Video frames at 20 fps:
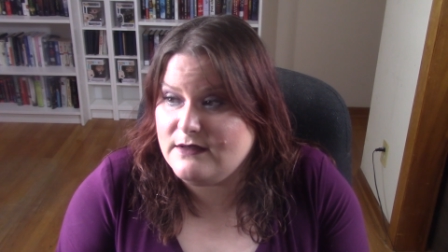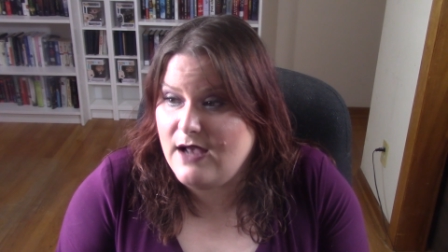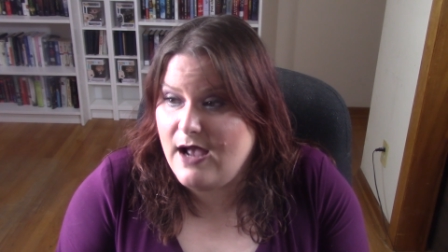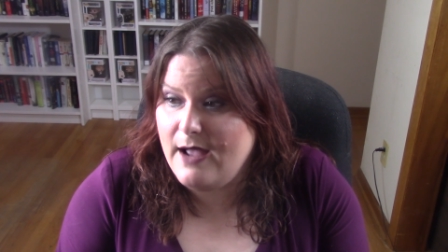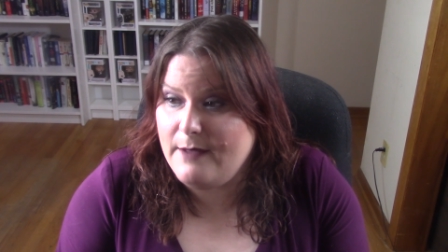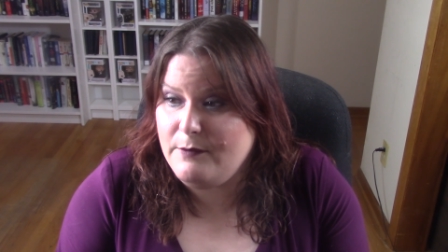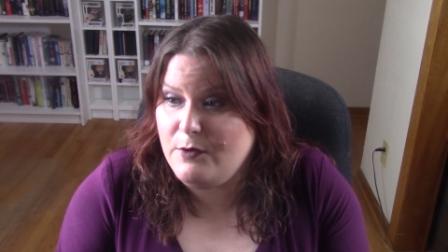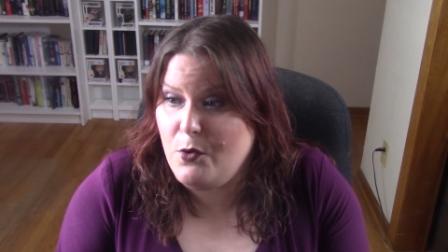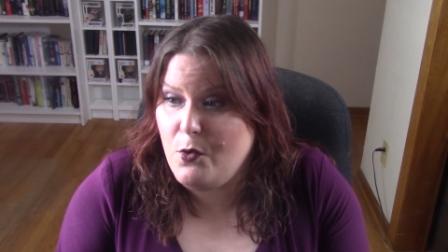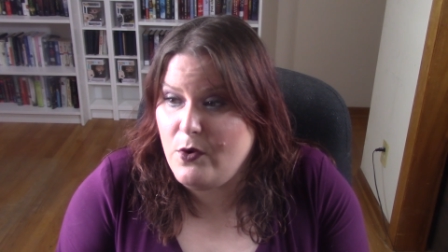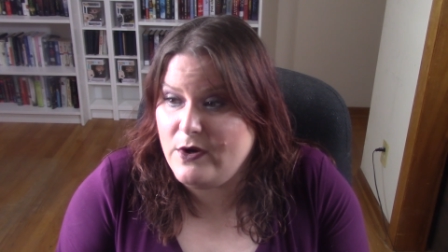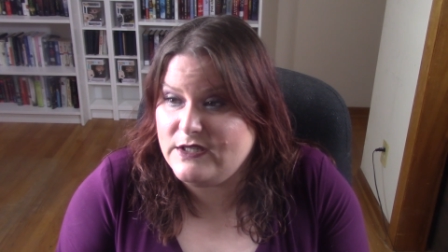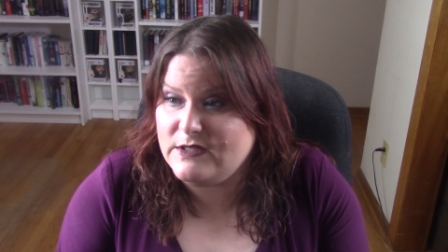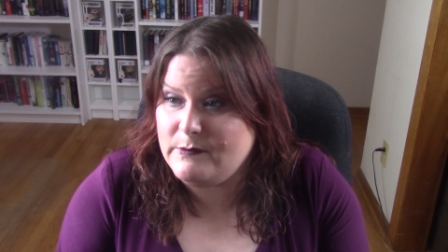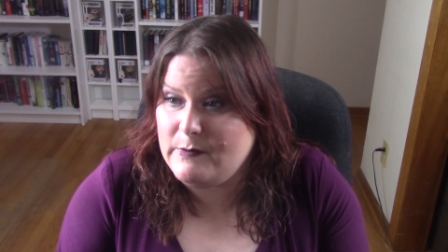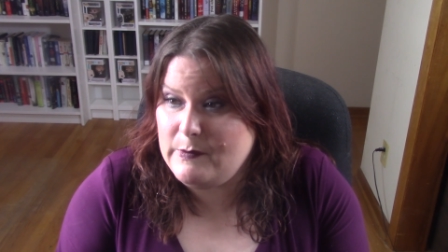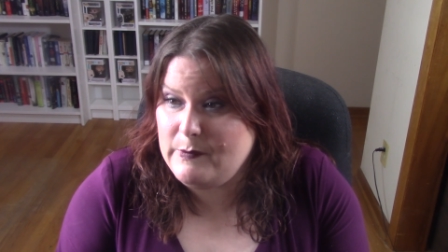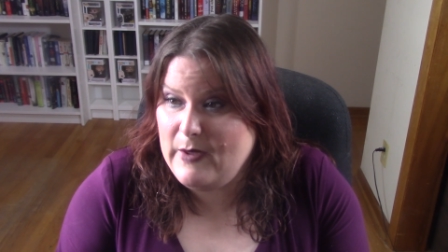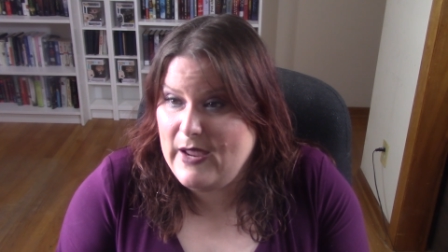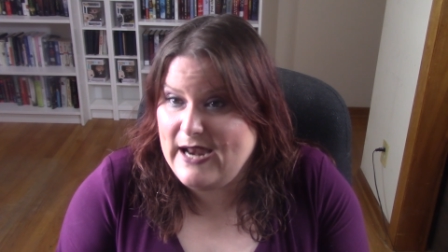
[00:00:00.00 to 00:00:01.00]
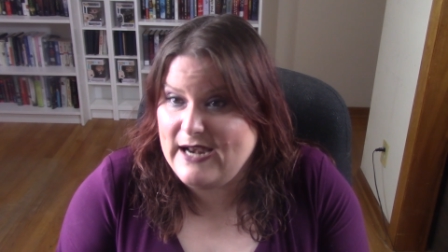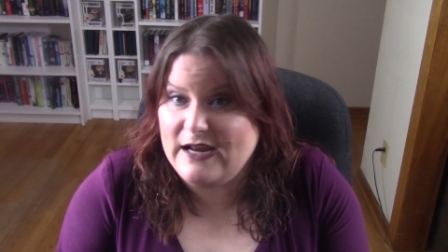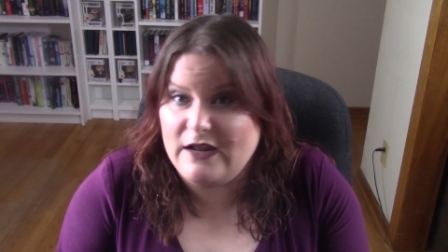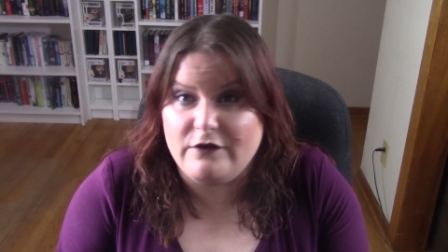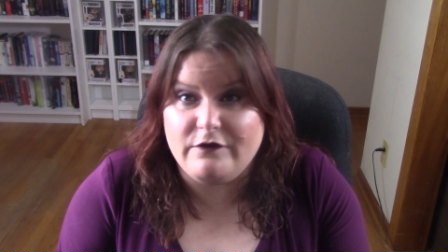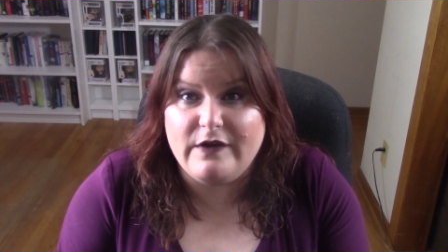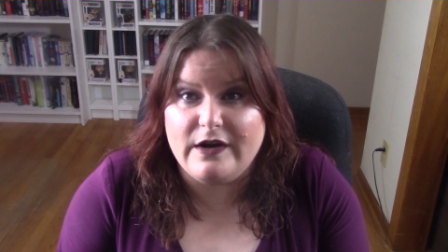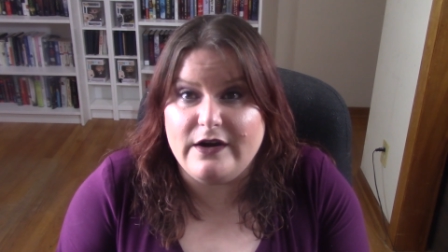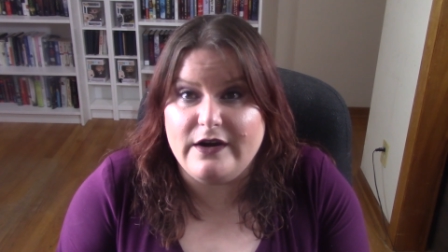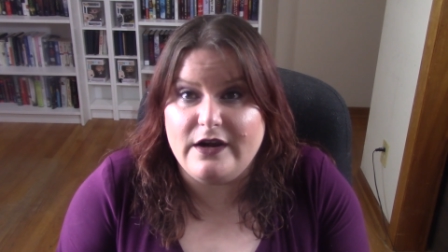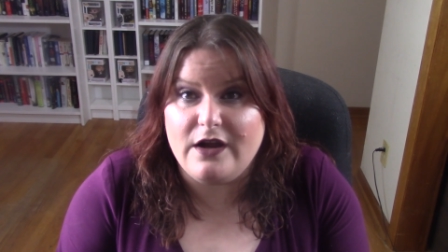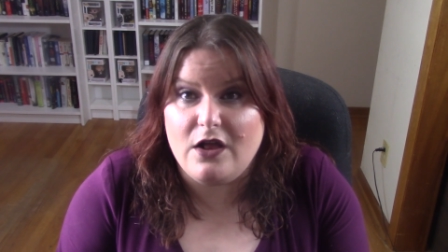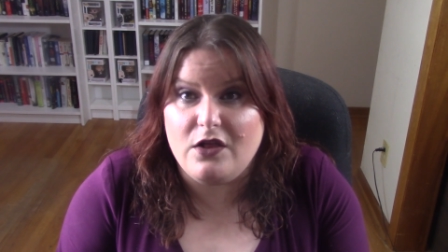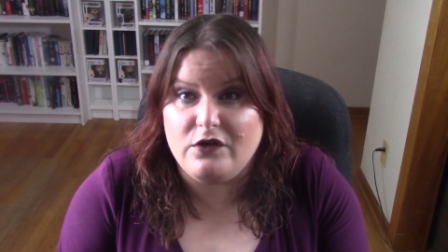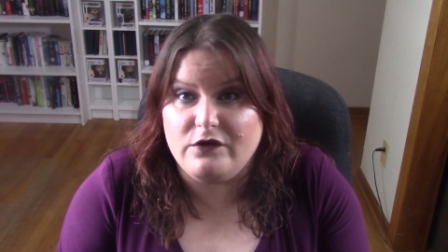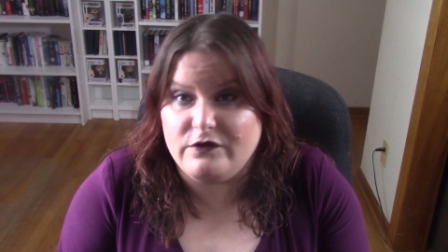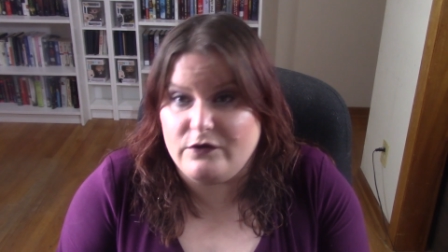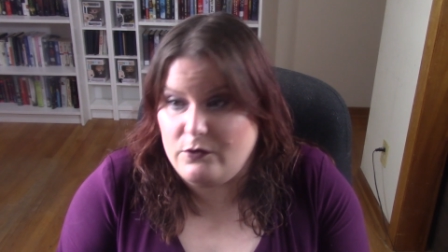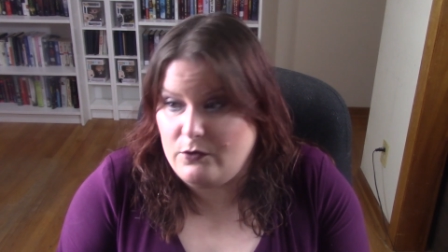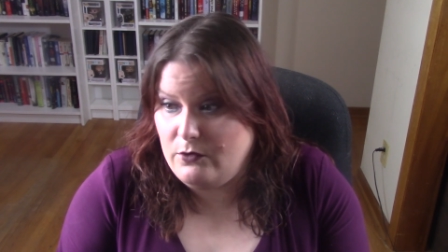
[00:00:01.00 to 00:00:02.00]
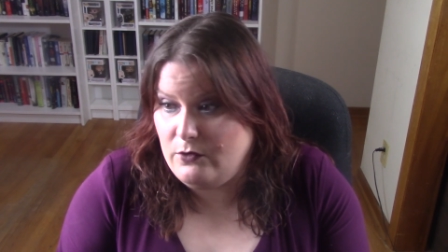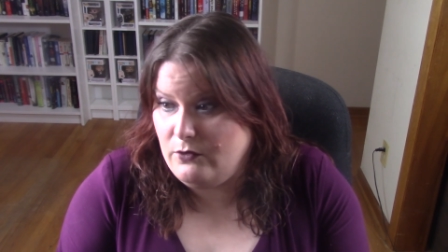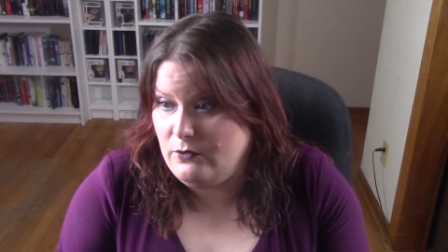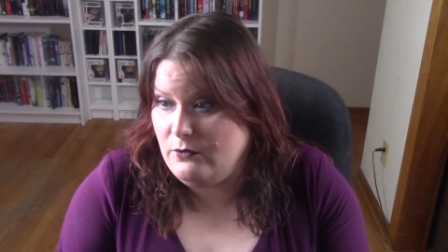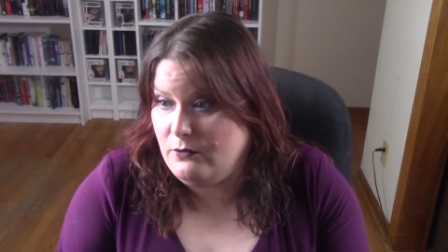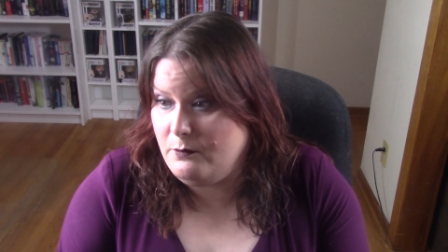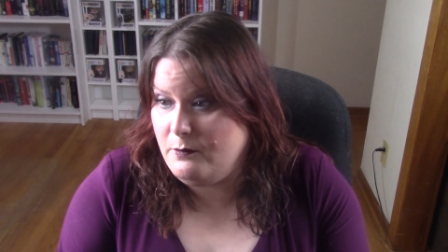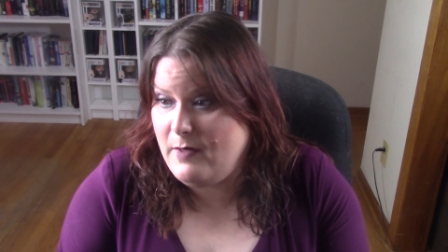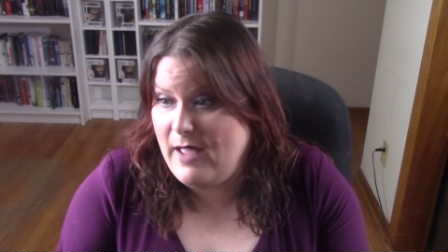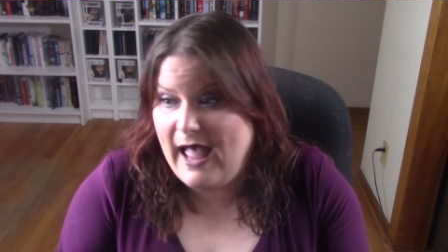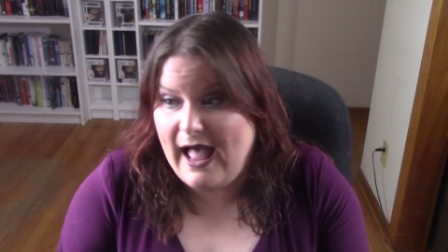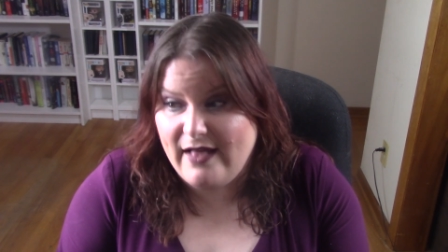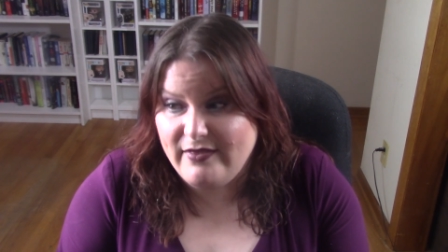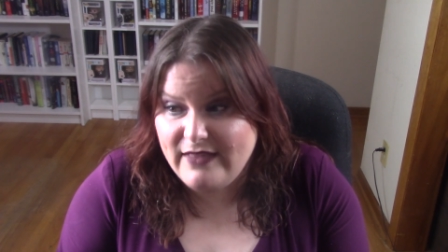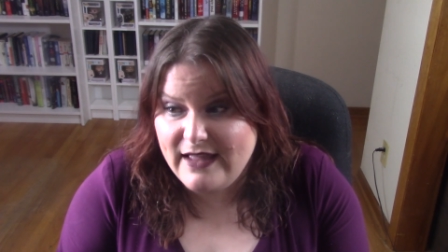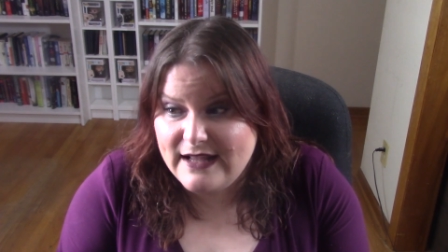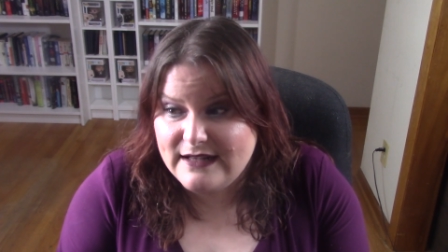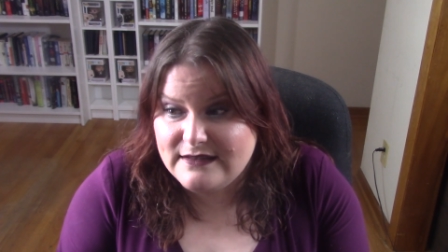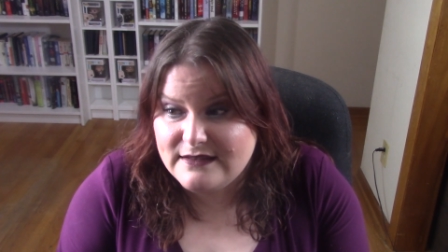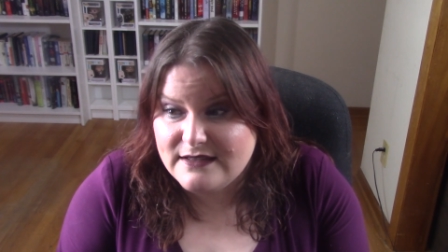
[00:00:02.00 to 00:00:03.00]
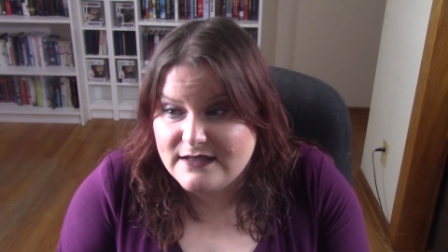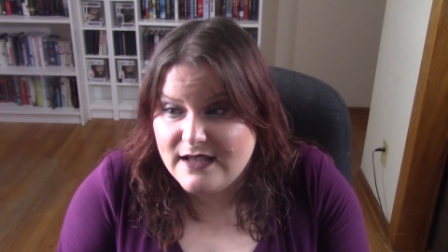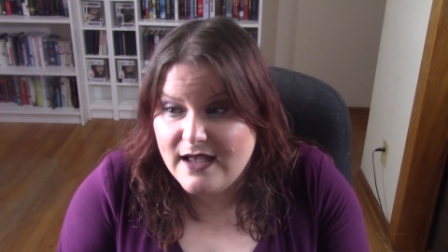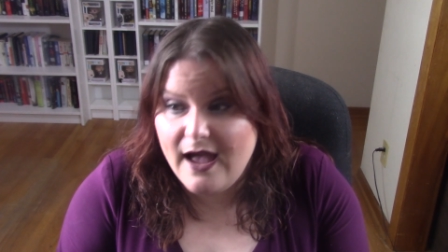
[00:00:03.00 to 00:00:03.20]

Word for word: I'm going to be painting a very colorful palette,